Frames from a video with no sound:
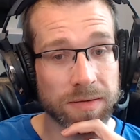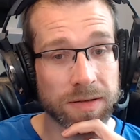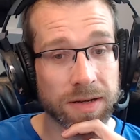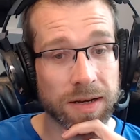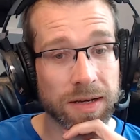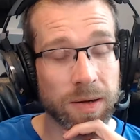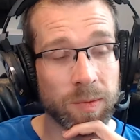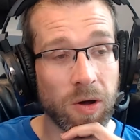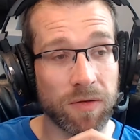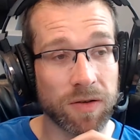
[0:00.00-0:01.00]
DAC
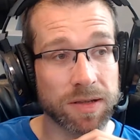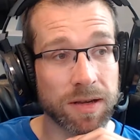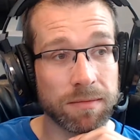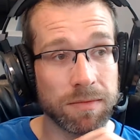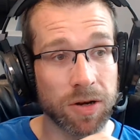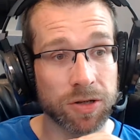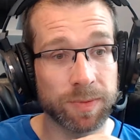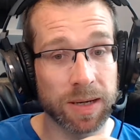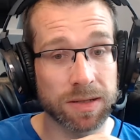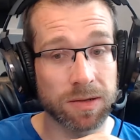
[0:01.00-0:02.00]
offers a much
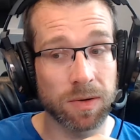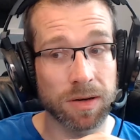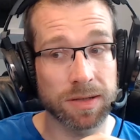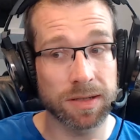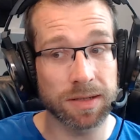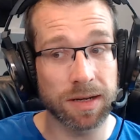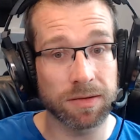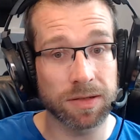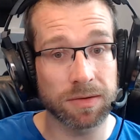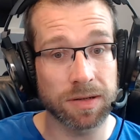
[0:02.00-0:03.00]
better quality
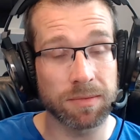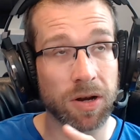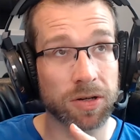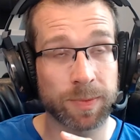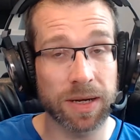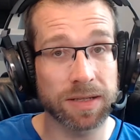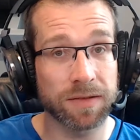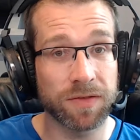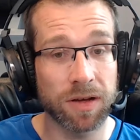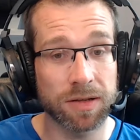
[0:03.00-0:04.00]
sound to it, much better,
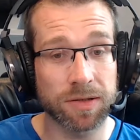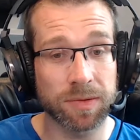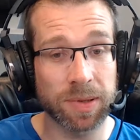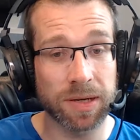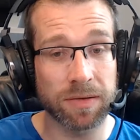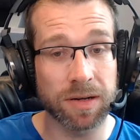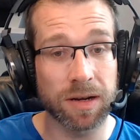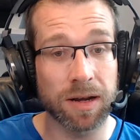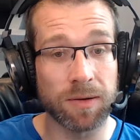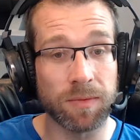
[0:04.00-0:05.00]
far
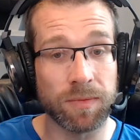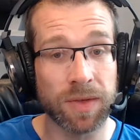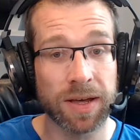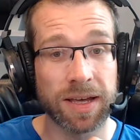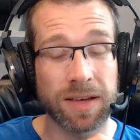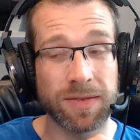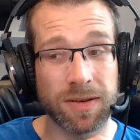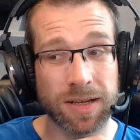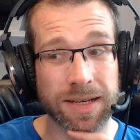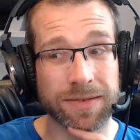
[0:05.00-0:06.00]
superior. If you're
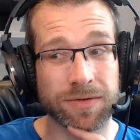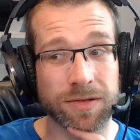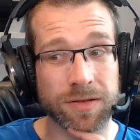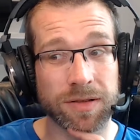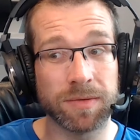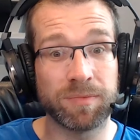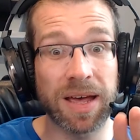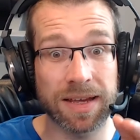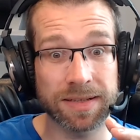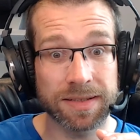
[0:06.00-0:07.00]
looking for the
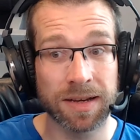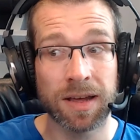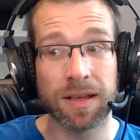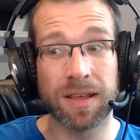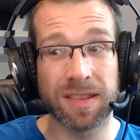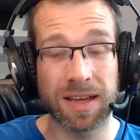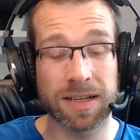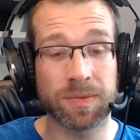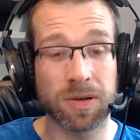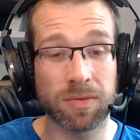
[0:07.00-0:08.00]
best, then that
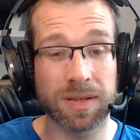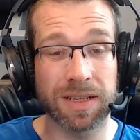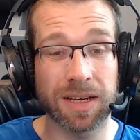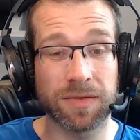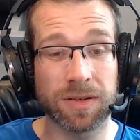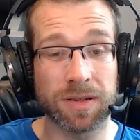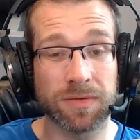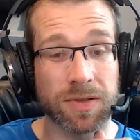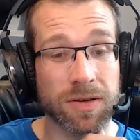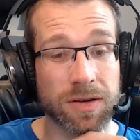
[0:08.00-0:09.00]
is probably it. If you're
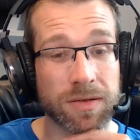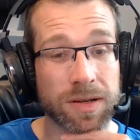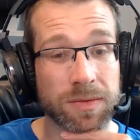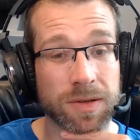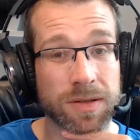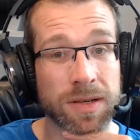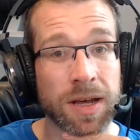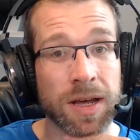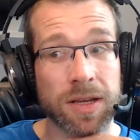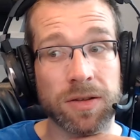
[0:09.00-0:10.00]
looking for the high-res ones,
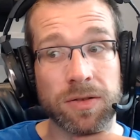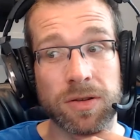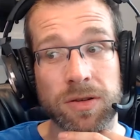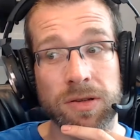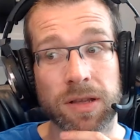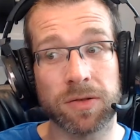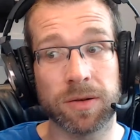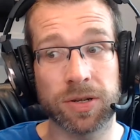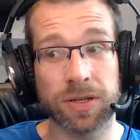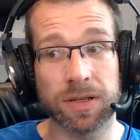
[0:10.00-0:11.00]
the other
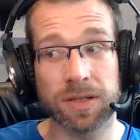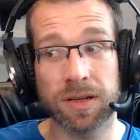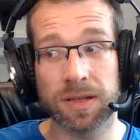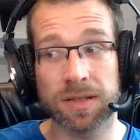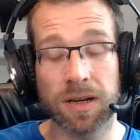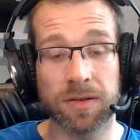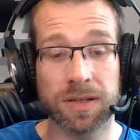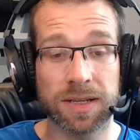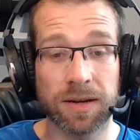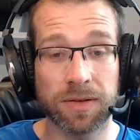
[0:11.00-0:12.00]
options are the
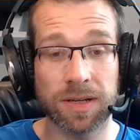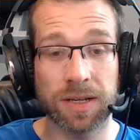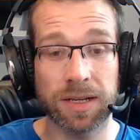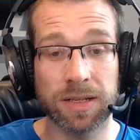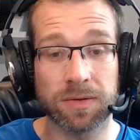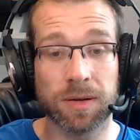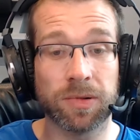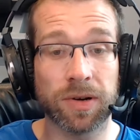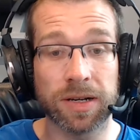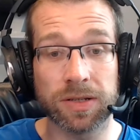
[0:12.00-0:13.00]
Cyrus Sound Key to
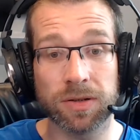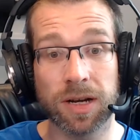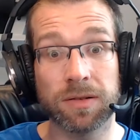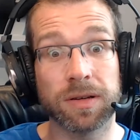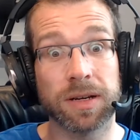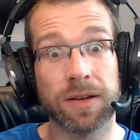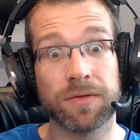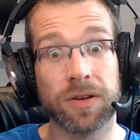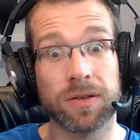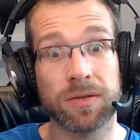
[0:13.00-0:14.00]
upgrade your current
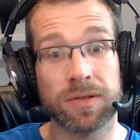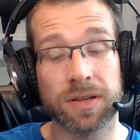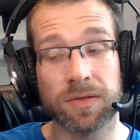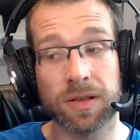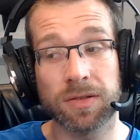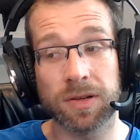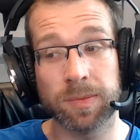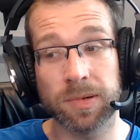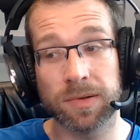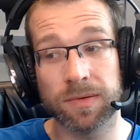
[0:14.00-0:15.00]
headphones if they're
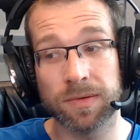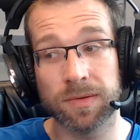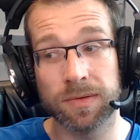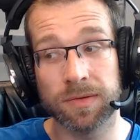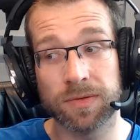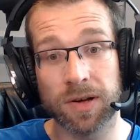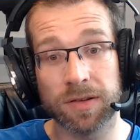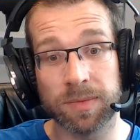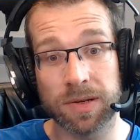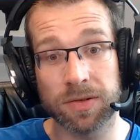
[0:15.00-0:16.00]

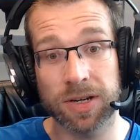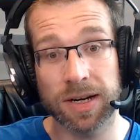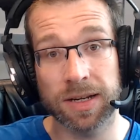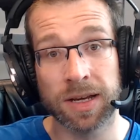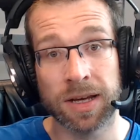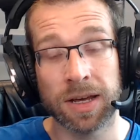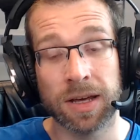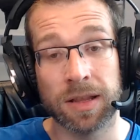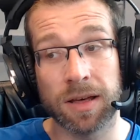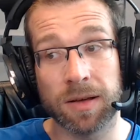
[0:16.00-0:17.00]
3.5mm jack.
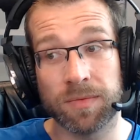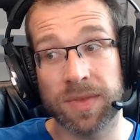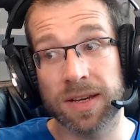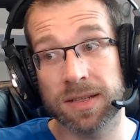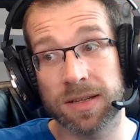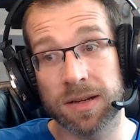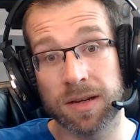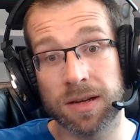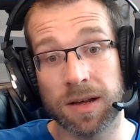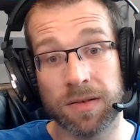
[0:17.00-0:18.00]
That's
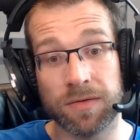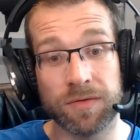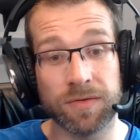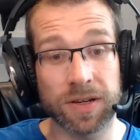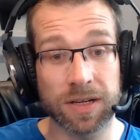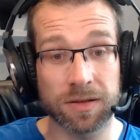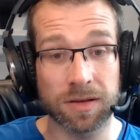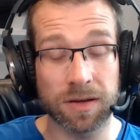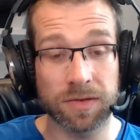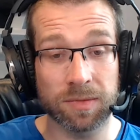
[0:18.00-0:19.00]
a video
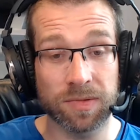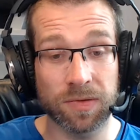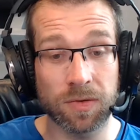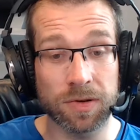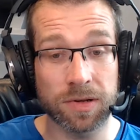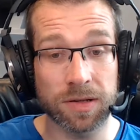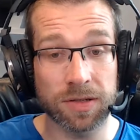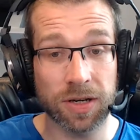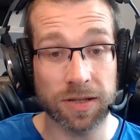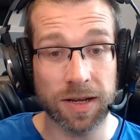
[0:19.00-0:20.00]
that I've done before. You can
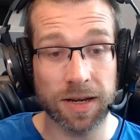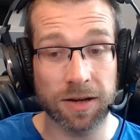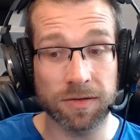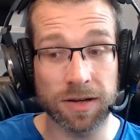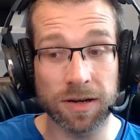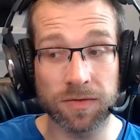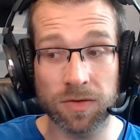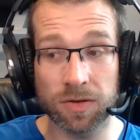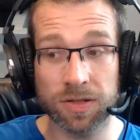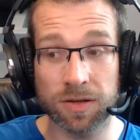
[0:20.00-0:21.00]
check that out, and I've
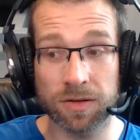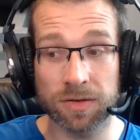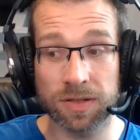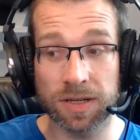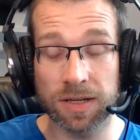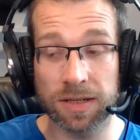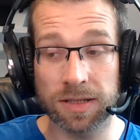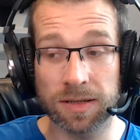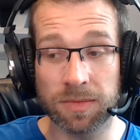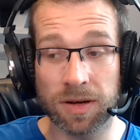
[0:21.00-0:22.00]
also seen
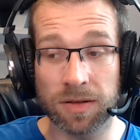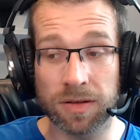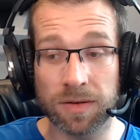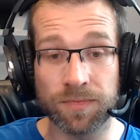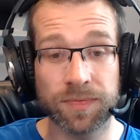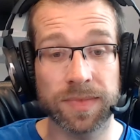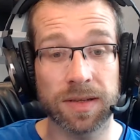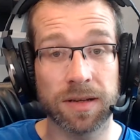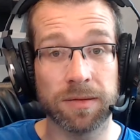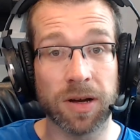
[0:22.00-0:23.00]
some other
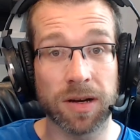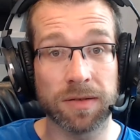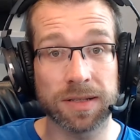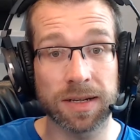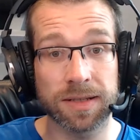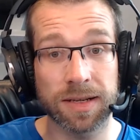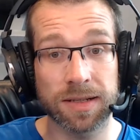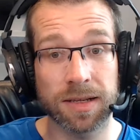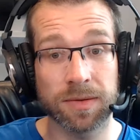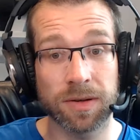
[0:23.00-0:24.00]
high-res
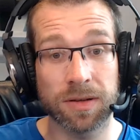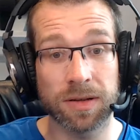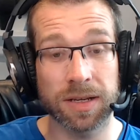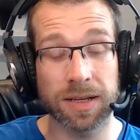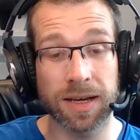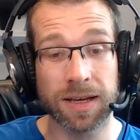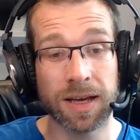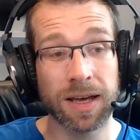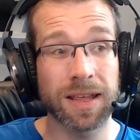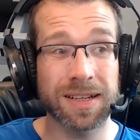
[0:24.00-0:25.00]
headsets that are worth looking at.
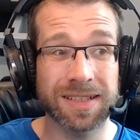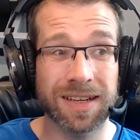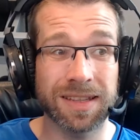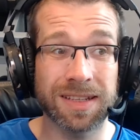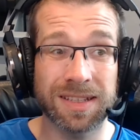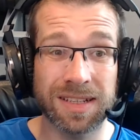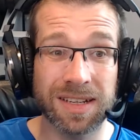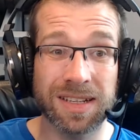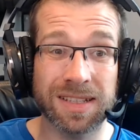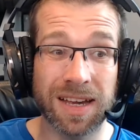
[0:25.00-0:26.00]
That said, this
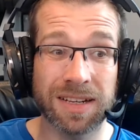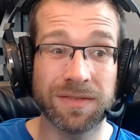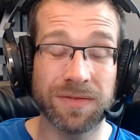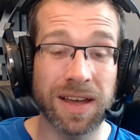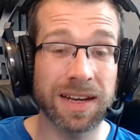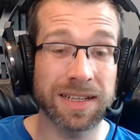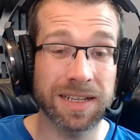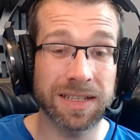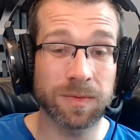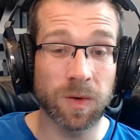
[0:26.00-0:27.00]
is a fairly
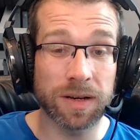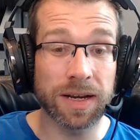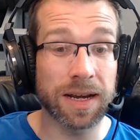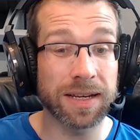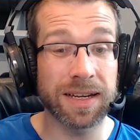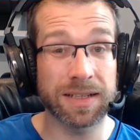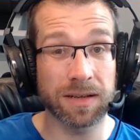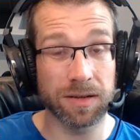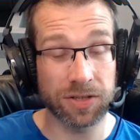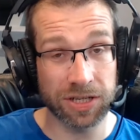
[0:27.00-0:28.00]
decent one, and it is
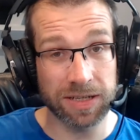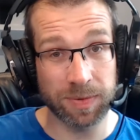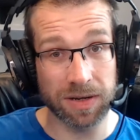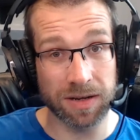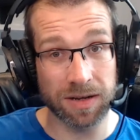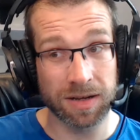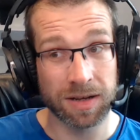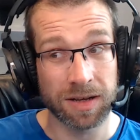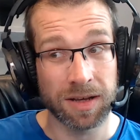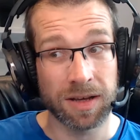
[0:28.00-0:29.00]
a lot cheaper
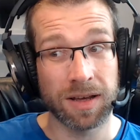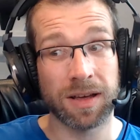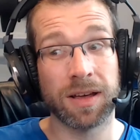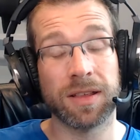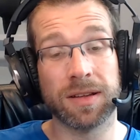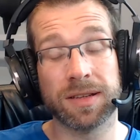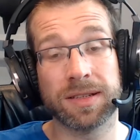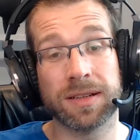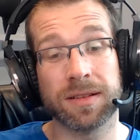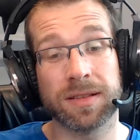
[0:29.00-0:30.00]
than the
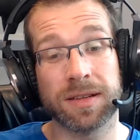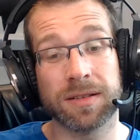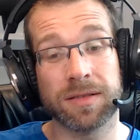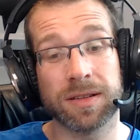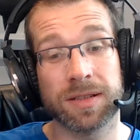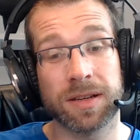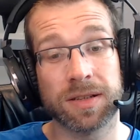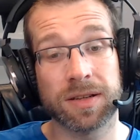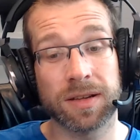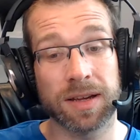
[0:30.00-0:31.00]
SteelSeries,
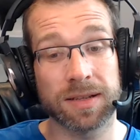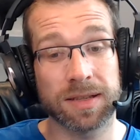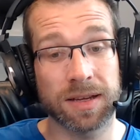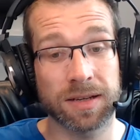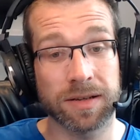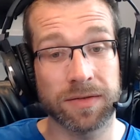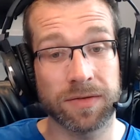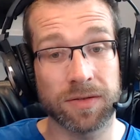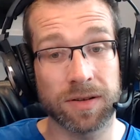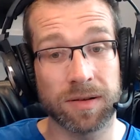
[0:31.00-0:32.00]
so it has that going
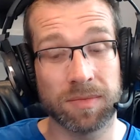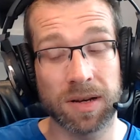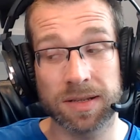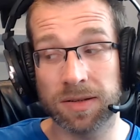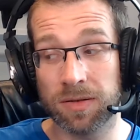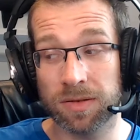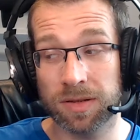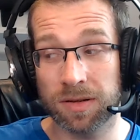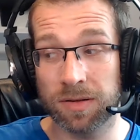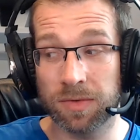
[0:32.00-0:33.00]
for it. Plus, it
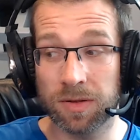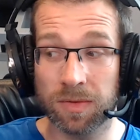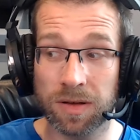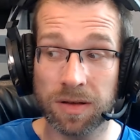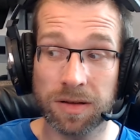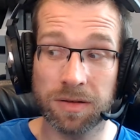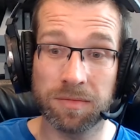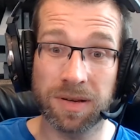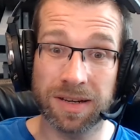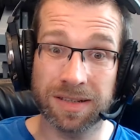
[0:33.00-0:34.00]
also will work on
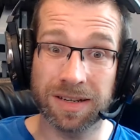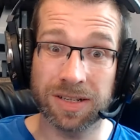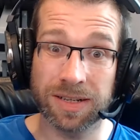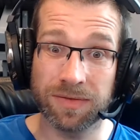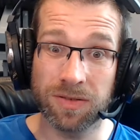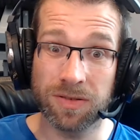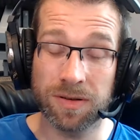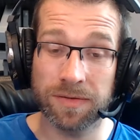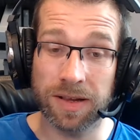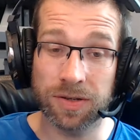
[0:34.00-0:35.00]
PlayStation 4
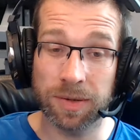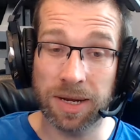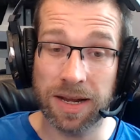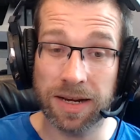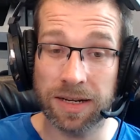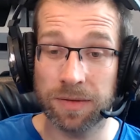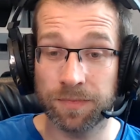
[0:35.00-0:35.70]
if that's your bag.